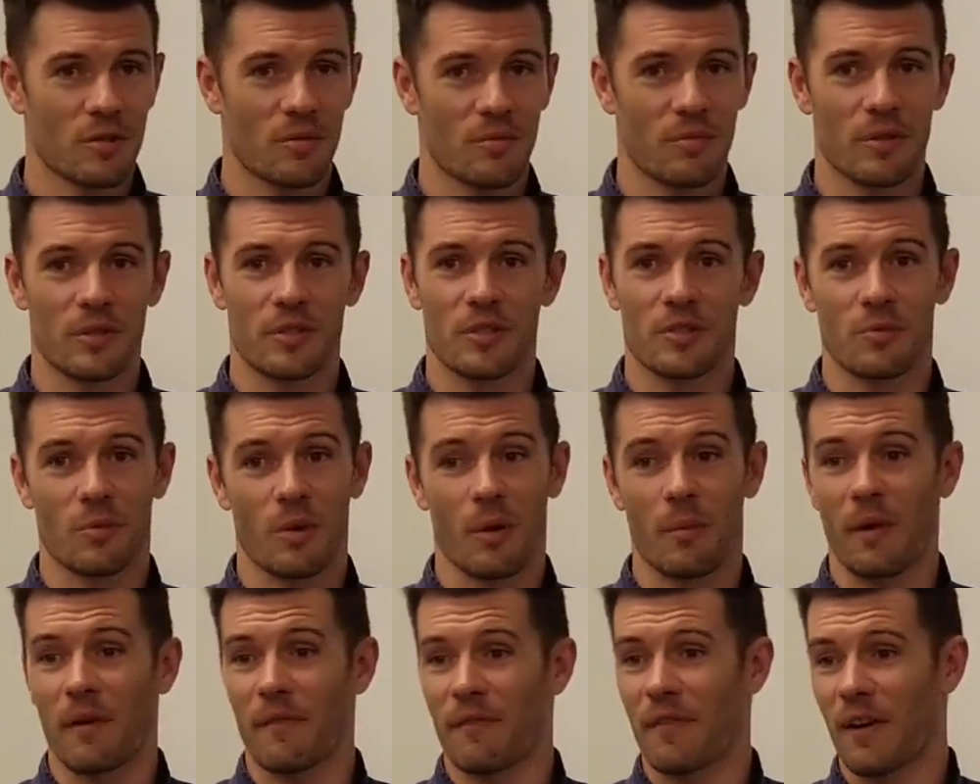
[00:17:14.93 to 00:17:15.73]

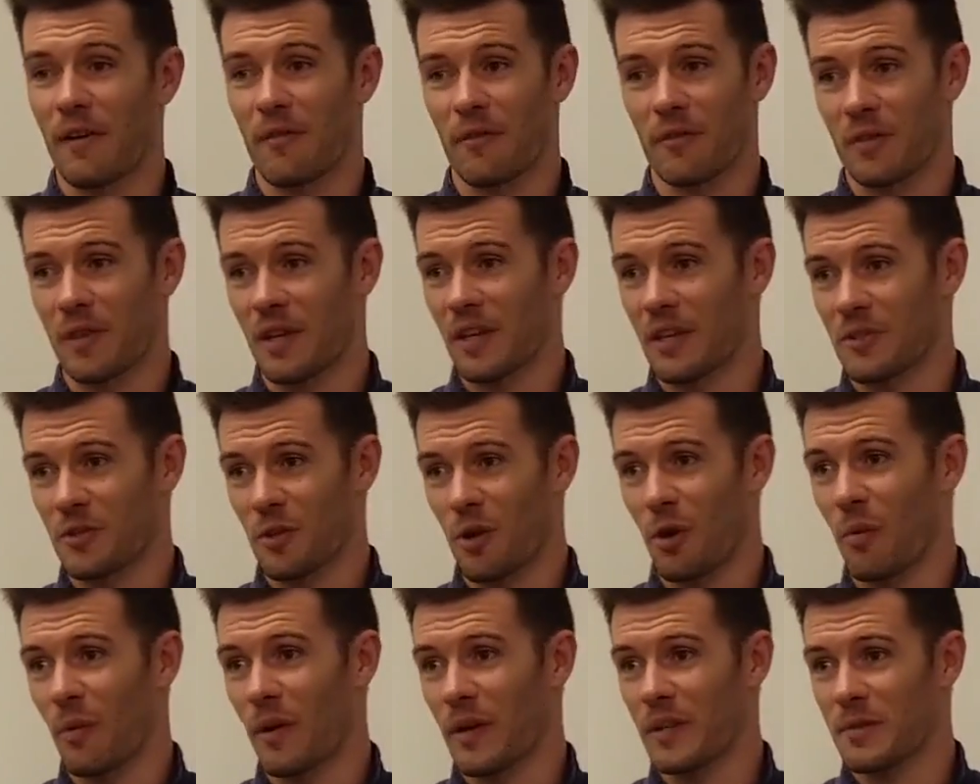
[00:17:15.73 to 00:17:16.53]
after a day like
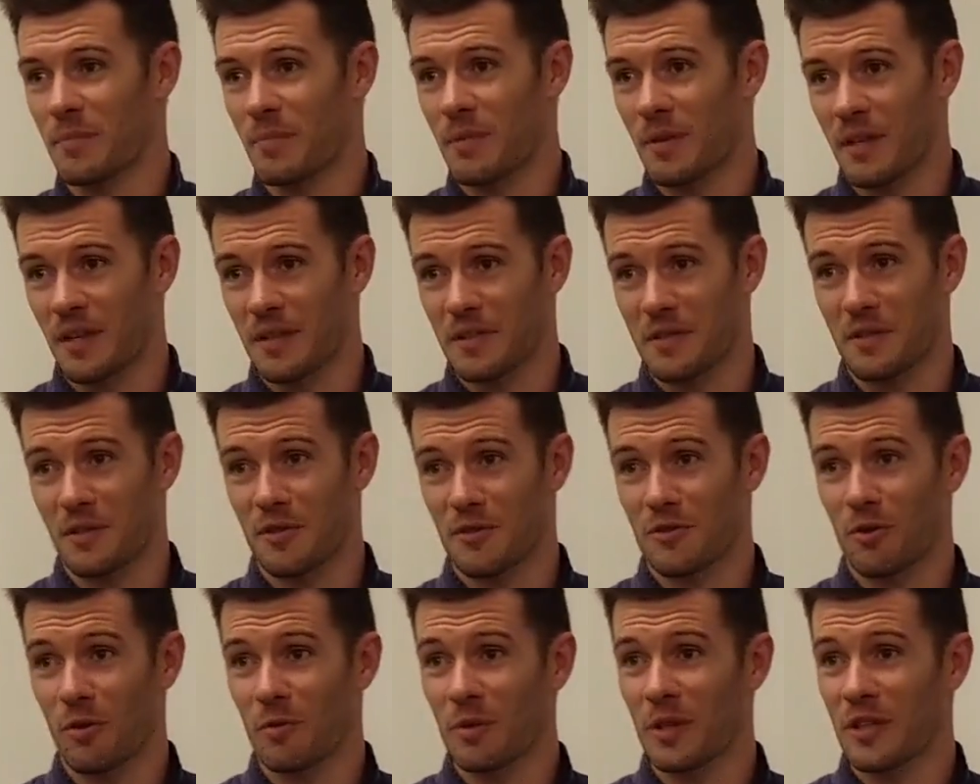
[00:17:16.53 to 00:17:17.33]
Saturday when you wake
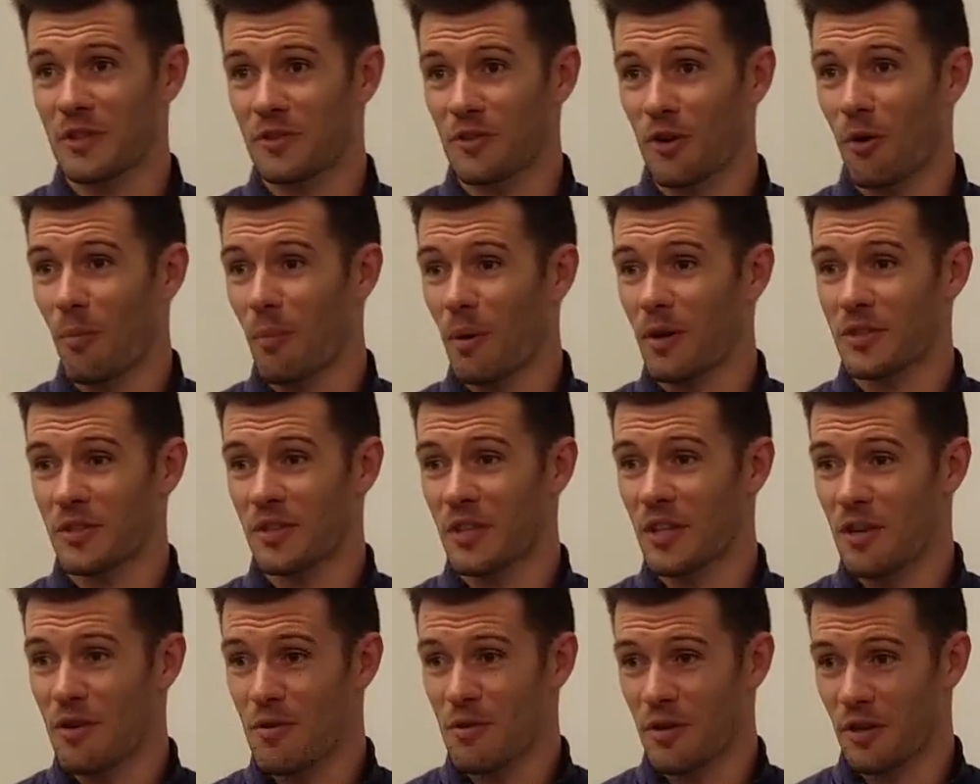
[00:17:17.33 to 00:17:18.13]
up and you get to
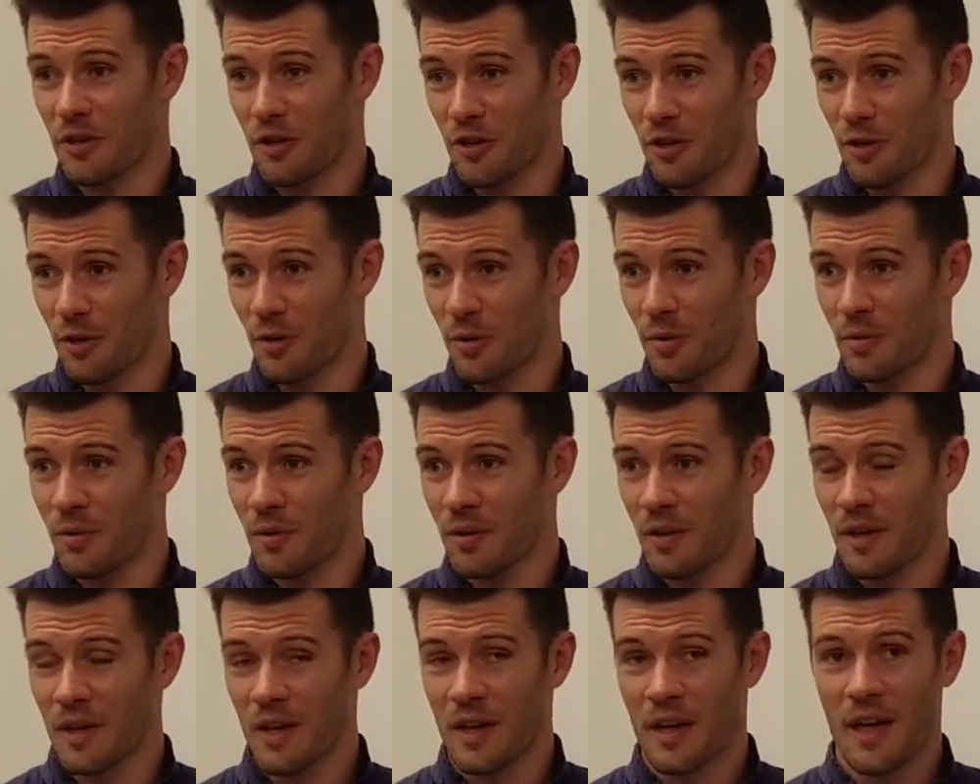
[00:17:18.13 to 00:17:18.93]
just move
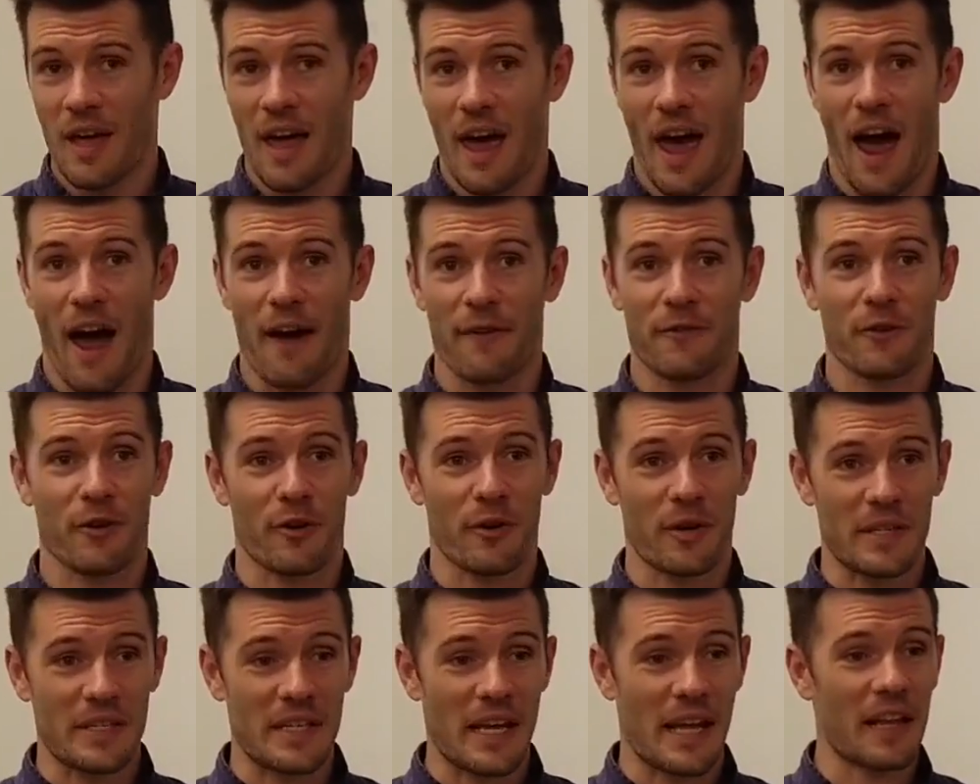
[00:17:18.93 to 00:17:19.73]
slowly and be
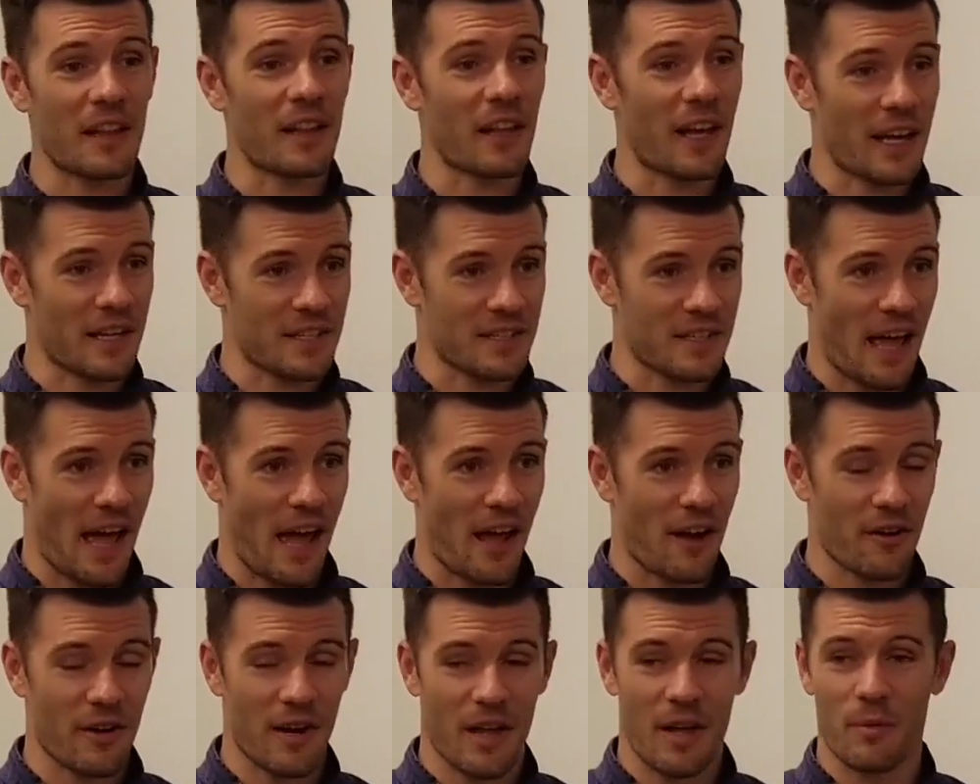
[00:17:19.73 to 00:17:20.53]
relaxed and do like a
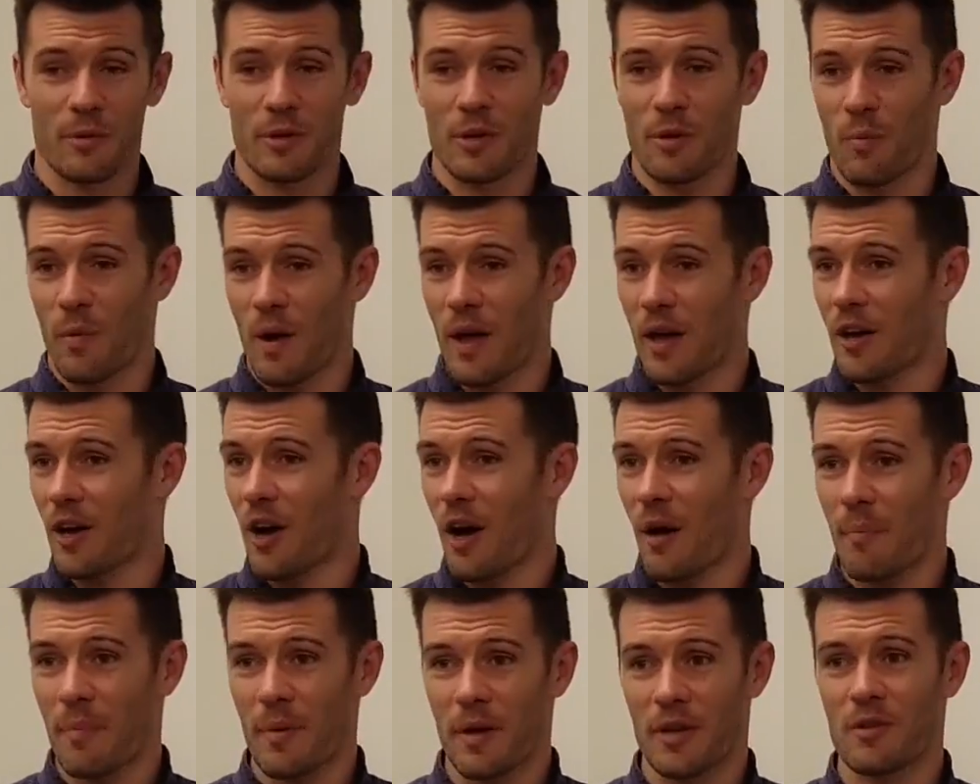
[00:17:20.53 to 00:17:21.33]
moving
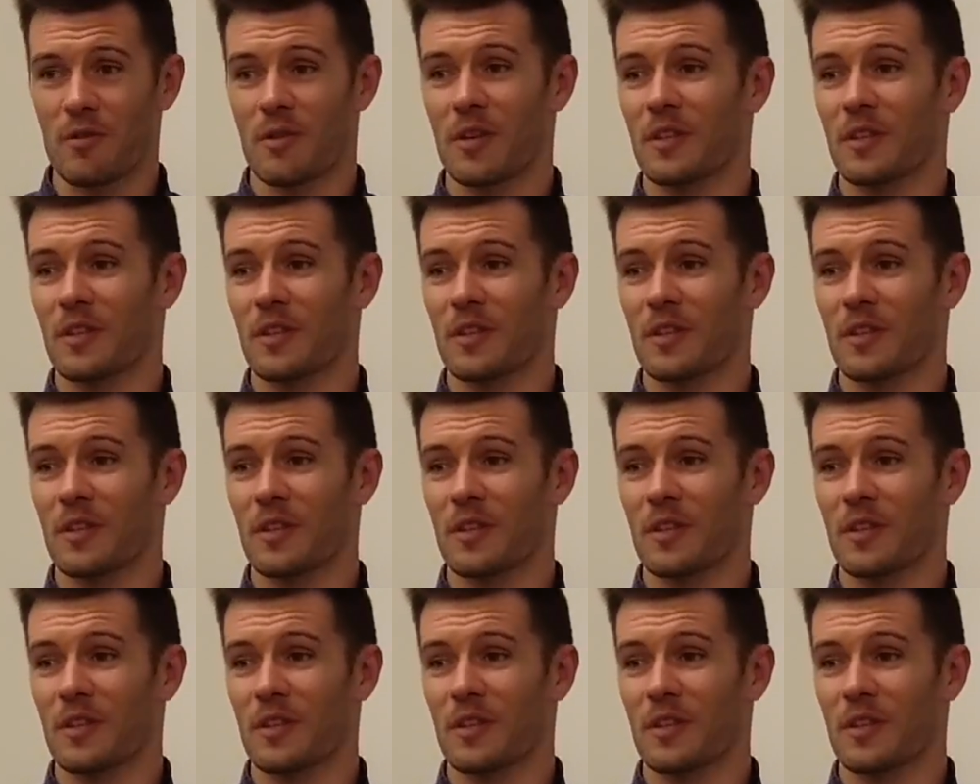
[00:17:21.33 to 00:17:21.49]
meditation.